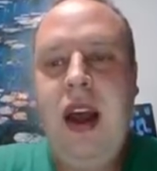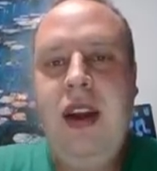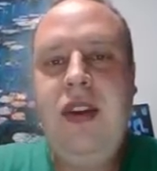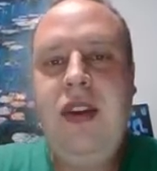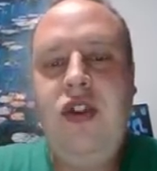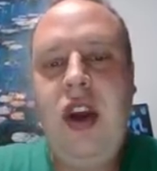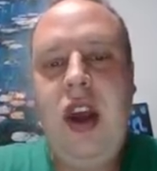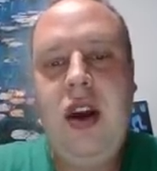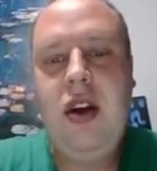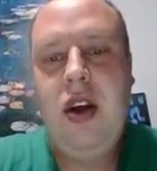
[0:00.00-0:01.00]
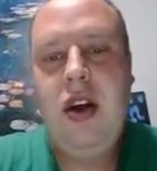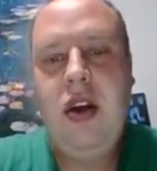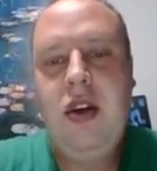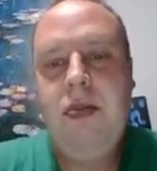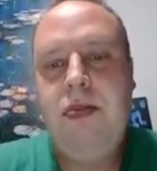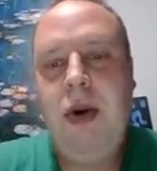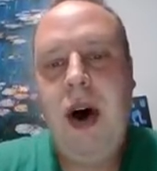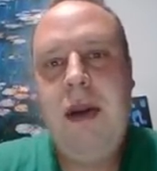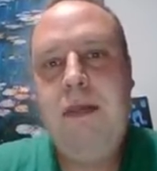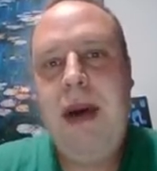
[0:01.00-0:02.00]
I essentially
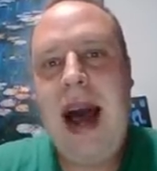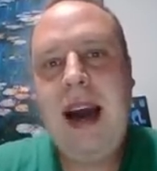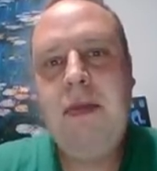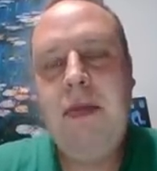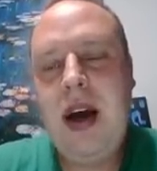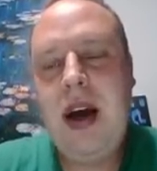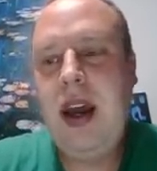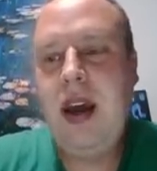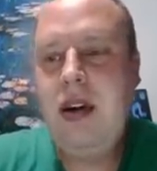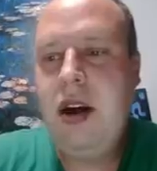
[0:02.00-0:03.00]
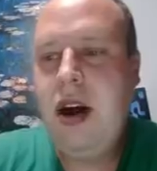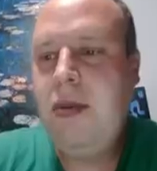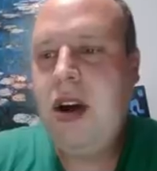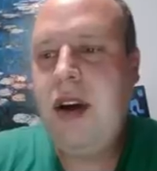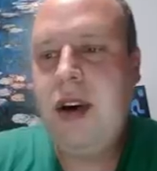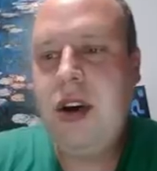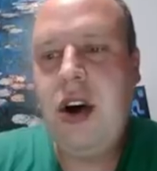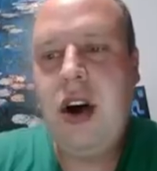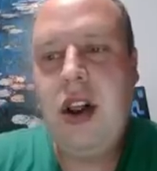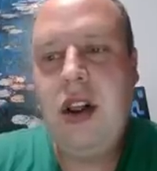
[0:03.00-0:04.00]
bought back my covered
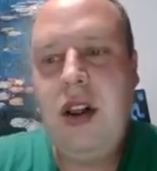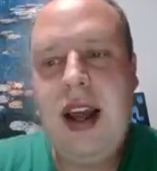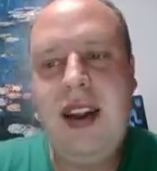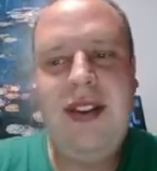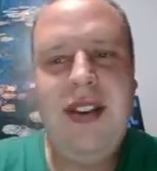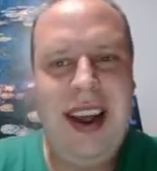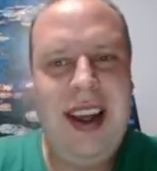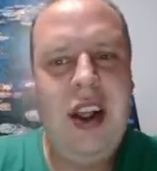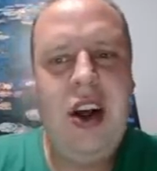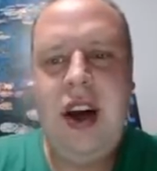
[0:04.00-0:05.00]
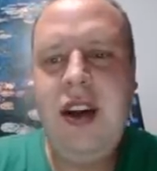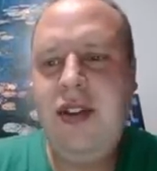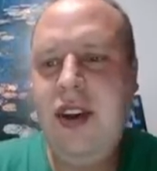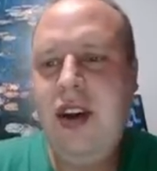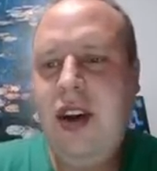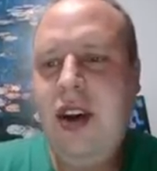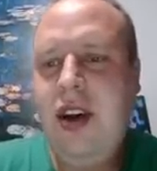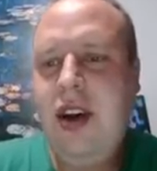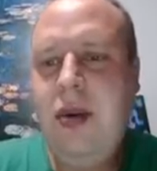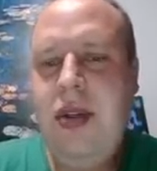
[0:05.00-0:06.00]
call at a slight loss,
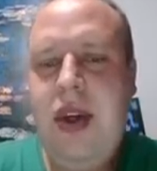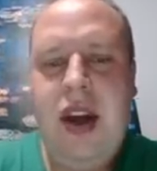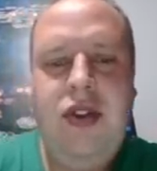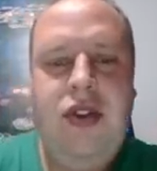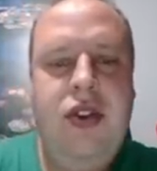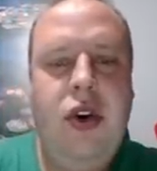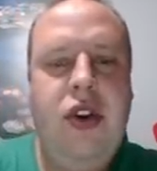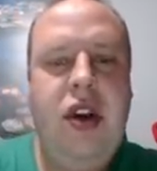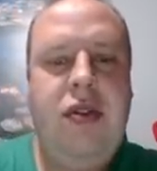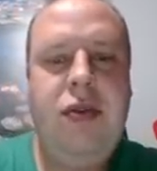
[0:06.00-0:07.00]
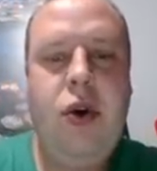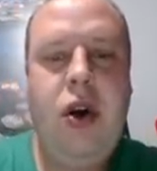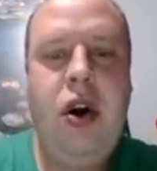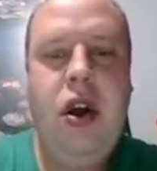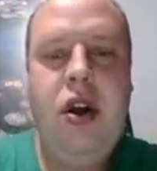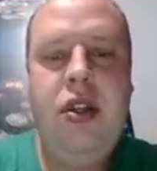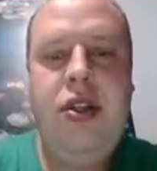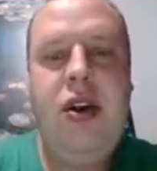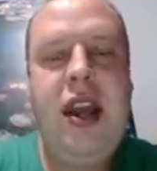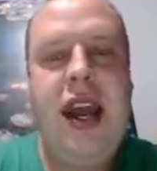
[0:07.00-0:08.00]
but then I sold it for
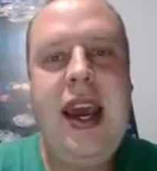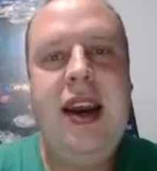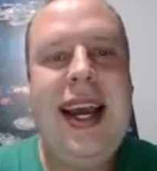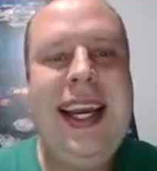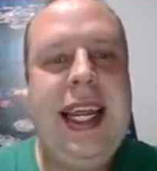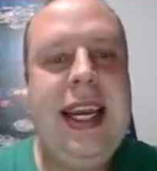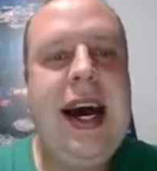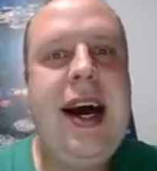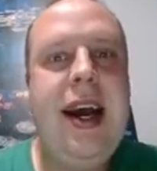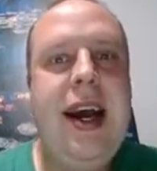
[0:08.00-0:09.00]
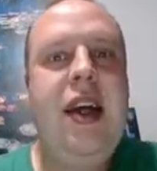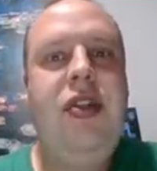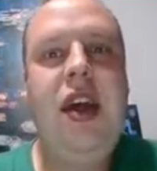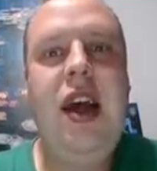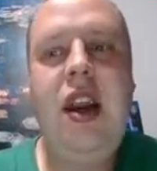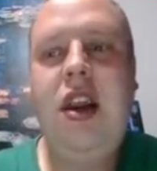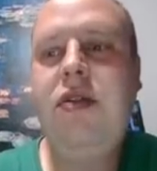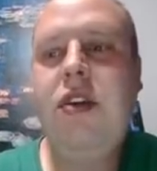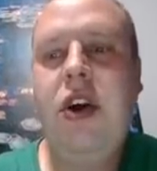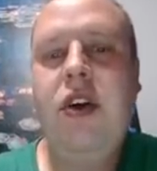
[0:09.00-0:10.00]
$38.99 at the end
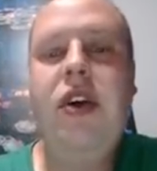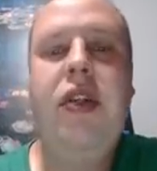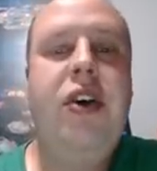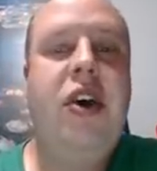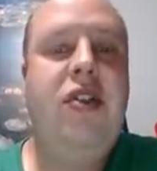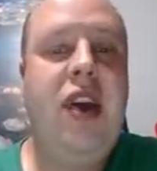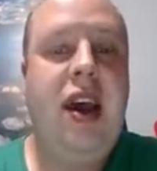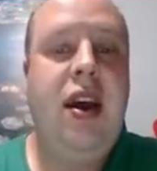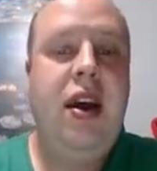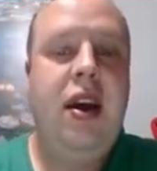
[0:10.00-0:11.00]
of close on Thursday.